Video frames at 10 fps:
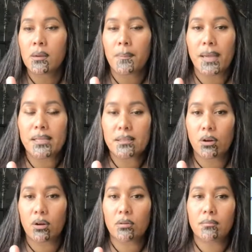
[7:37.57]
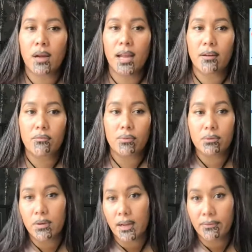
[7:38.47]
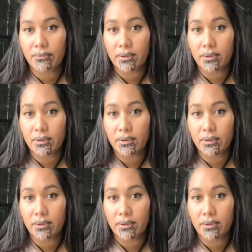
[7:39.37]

based on my real life